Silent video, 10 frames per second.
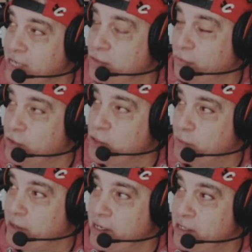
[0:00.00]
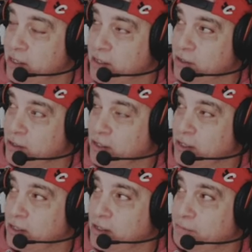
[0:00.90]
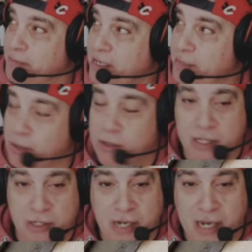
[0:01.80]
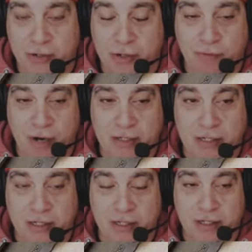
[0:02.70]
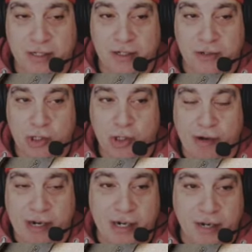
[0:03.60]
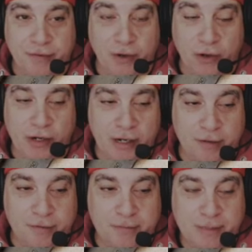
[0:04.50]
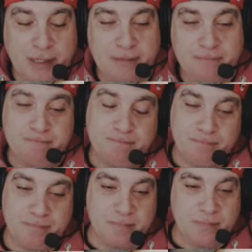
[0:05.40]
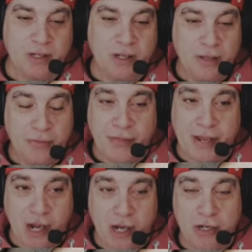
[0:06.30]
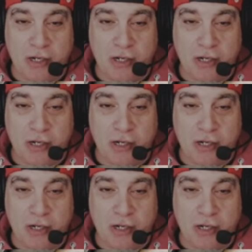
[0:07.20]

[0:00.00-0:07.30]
to 3-speed, mainly because it doesn't actually run straight enough for long enough. But they are